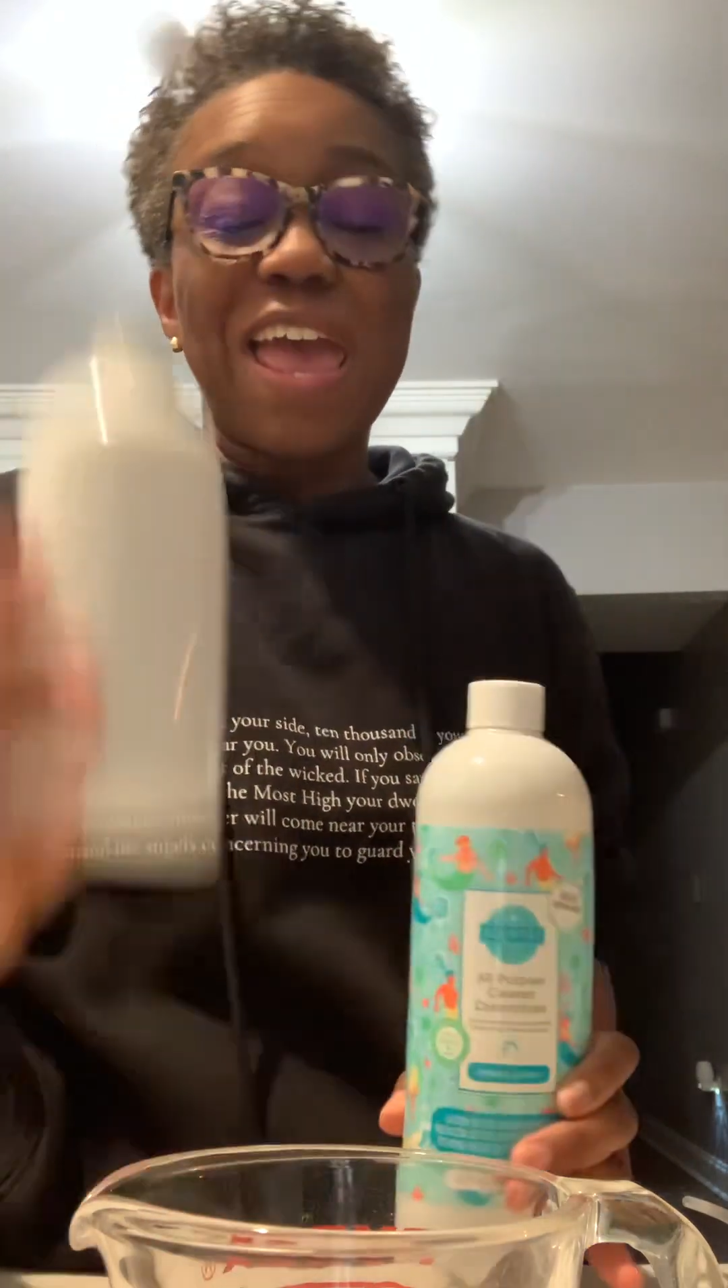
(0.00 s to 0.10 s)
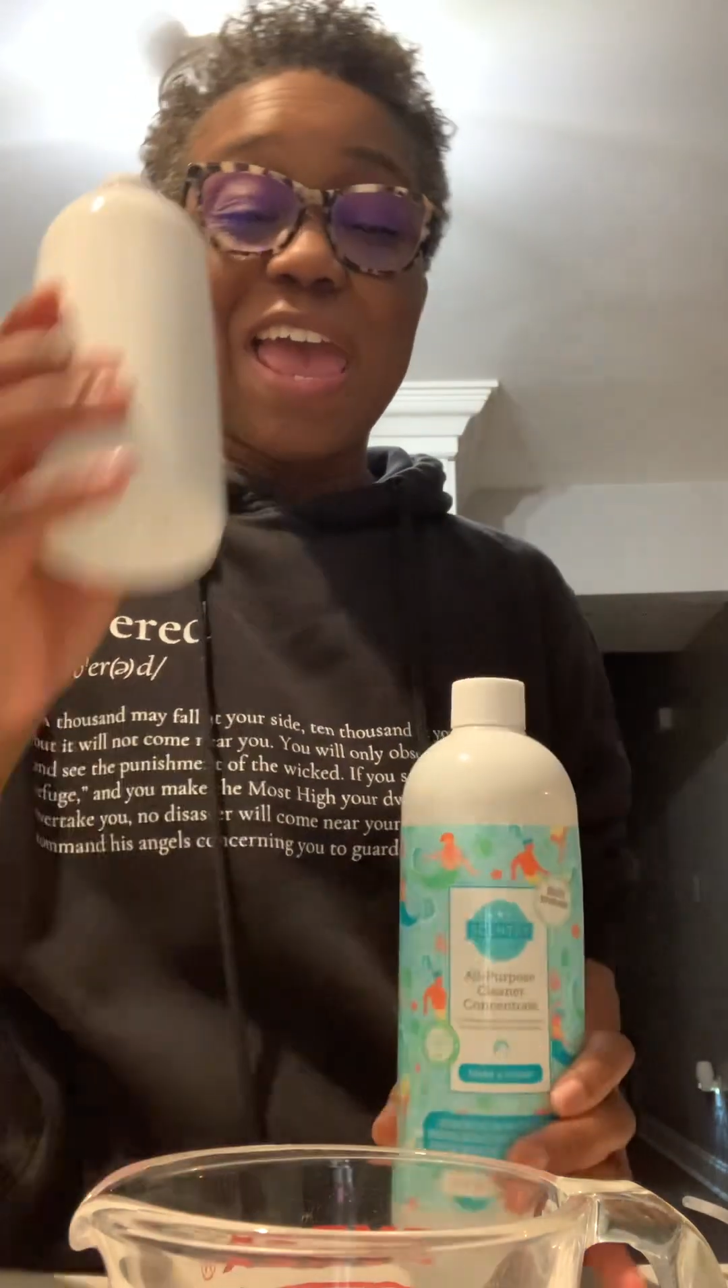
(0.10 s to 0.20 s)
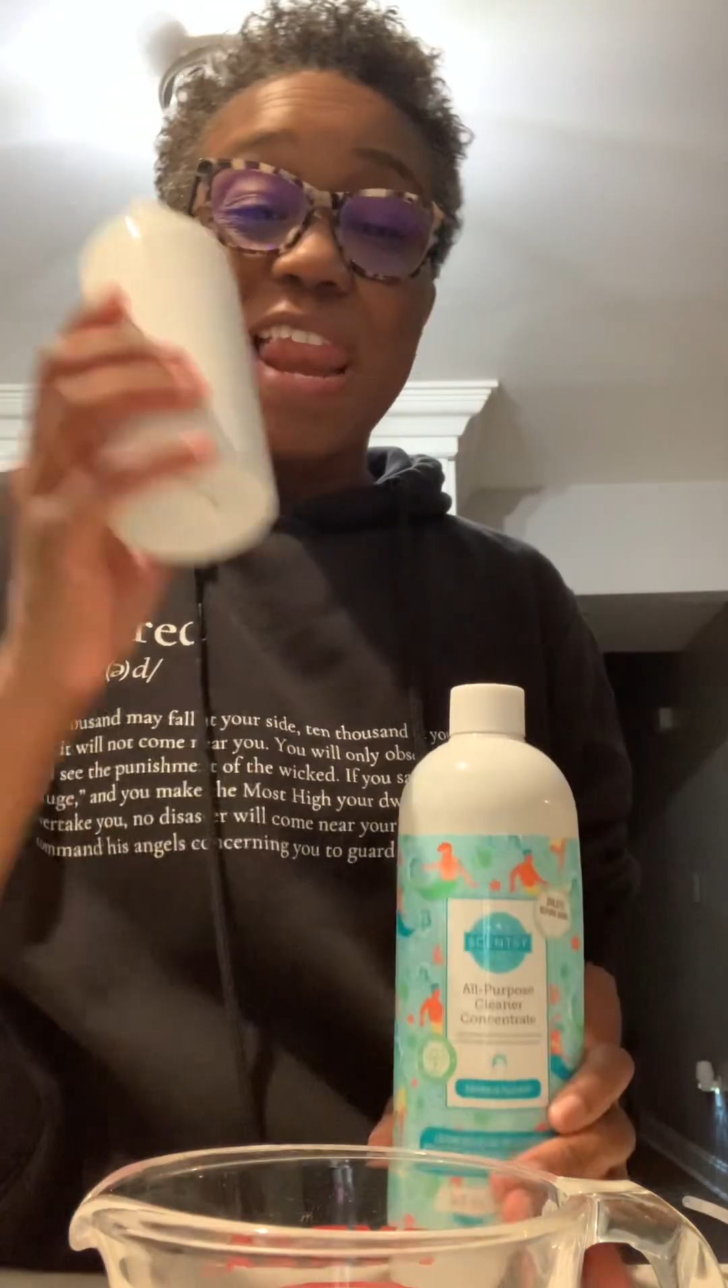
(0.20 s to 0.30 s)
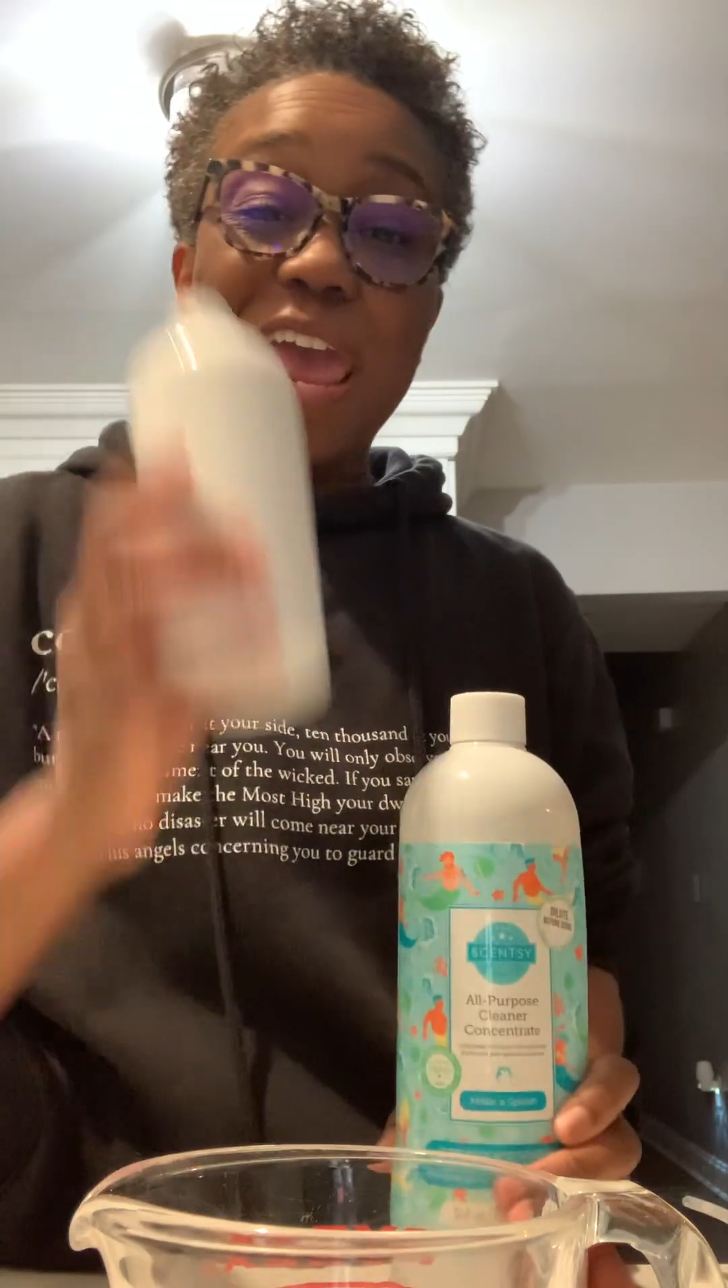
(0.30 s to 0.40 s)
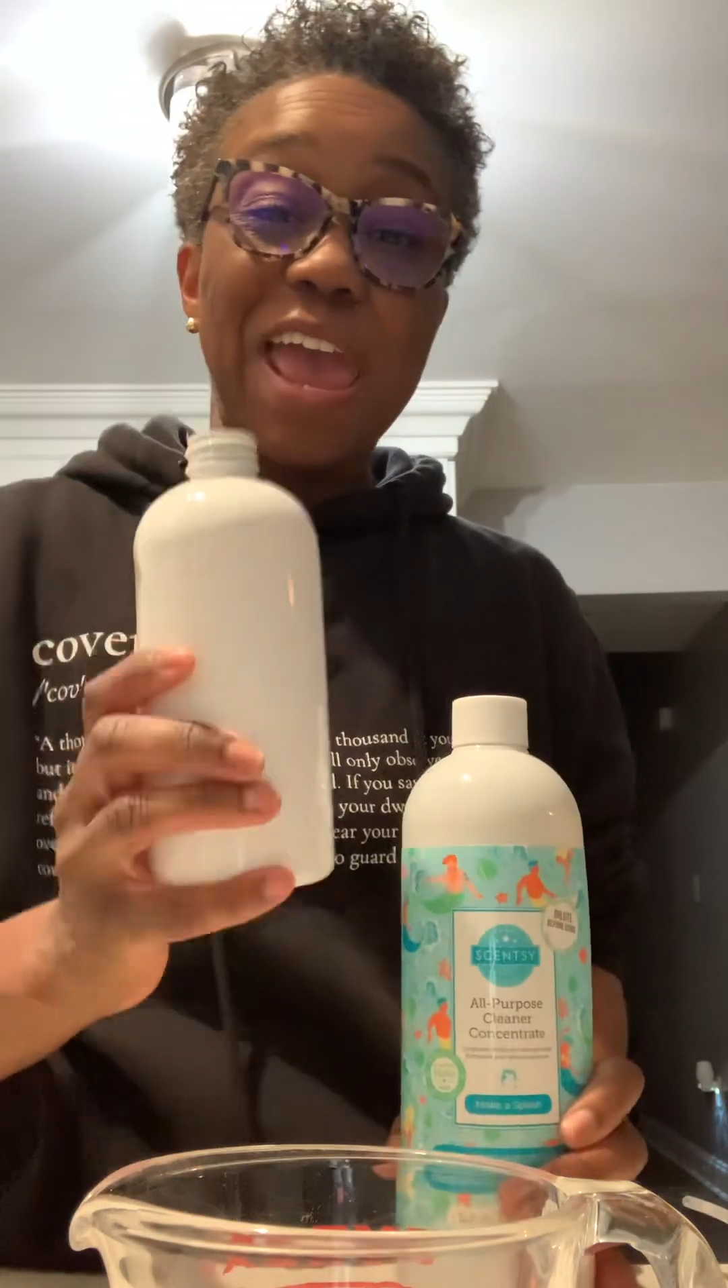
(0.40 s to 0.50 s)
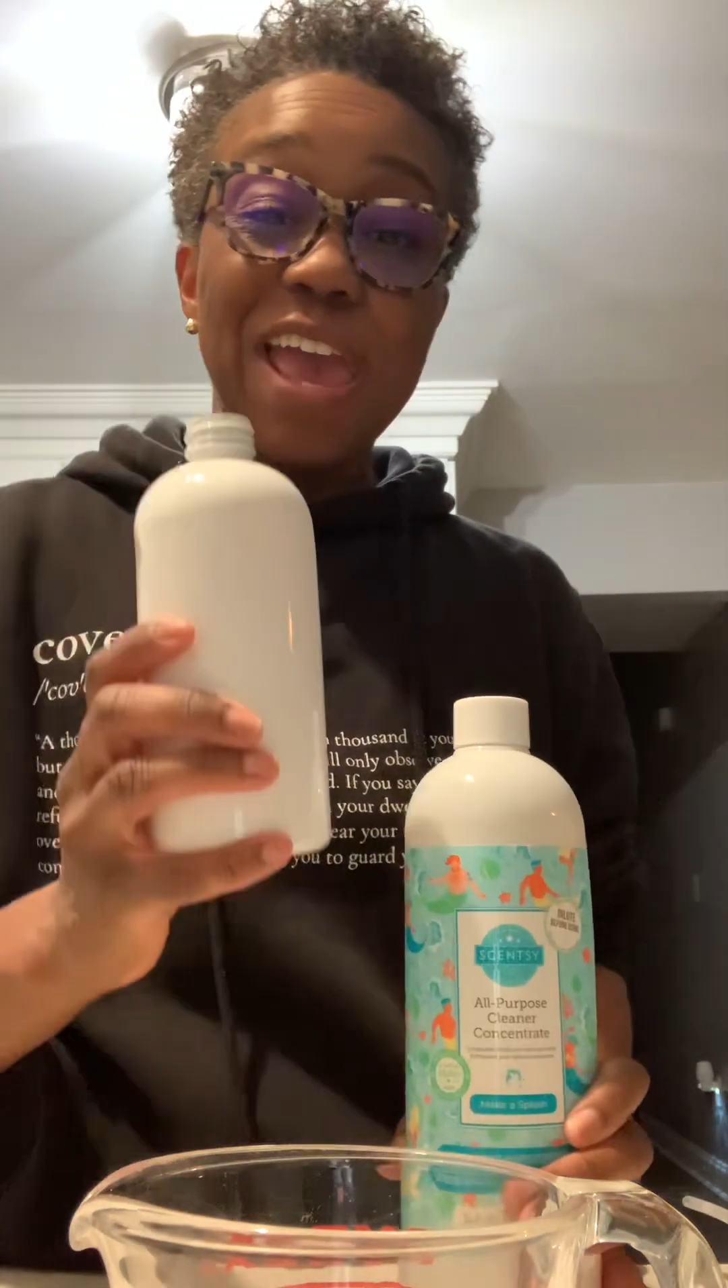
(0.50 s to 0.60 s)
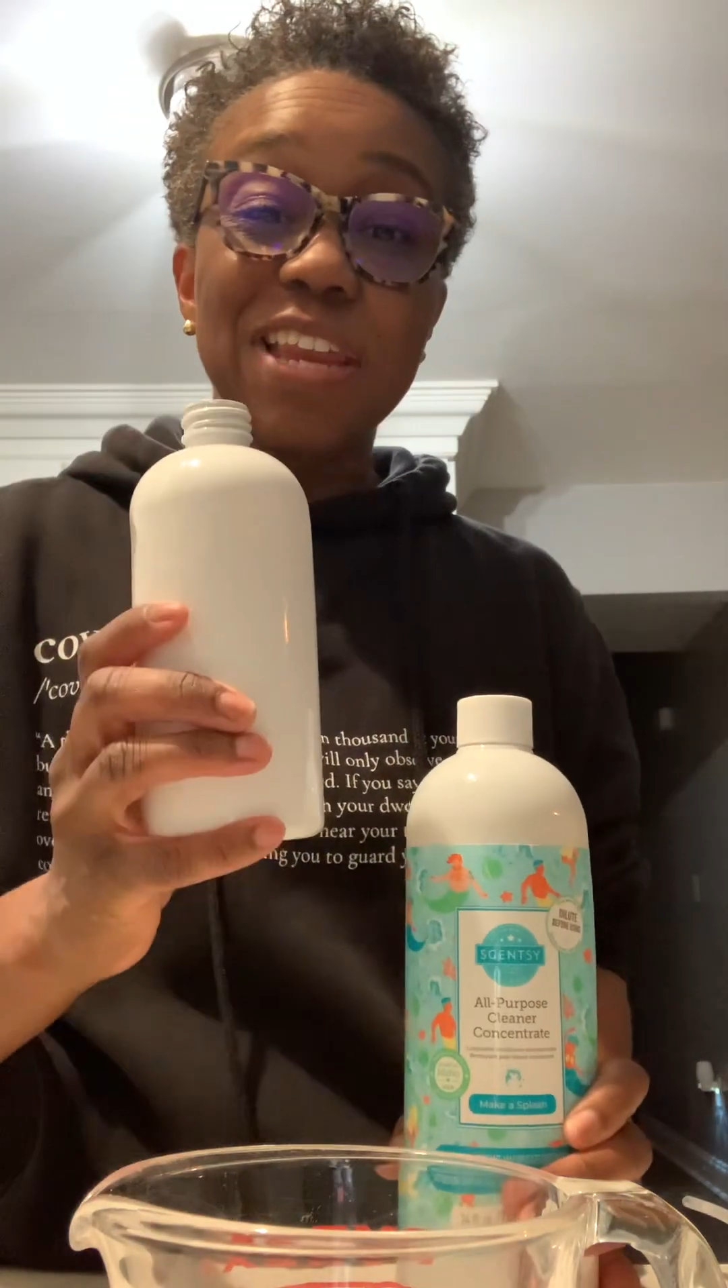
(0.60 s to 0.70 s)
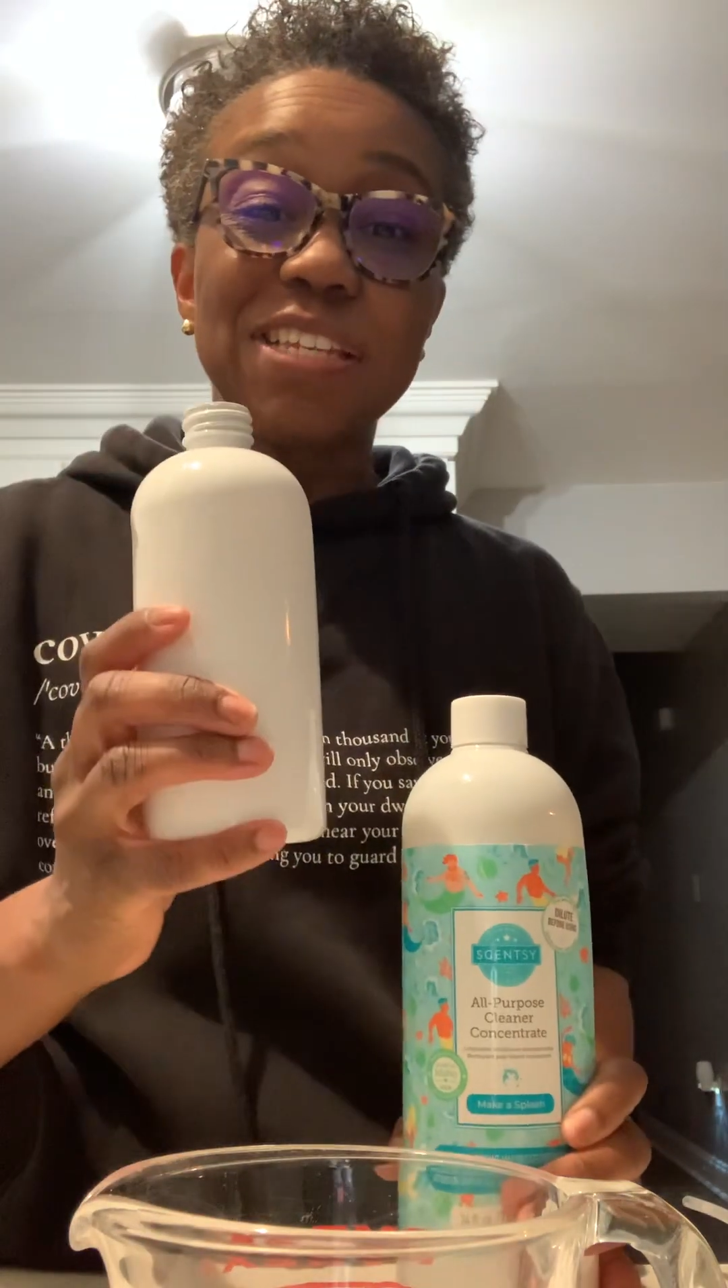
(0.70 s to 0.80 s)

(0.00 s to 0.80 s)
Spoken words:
and add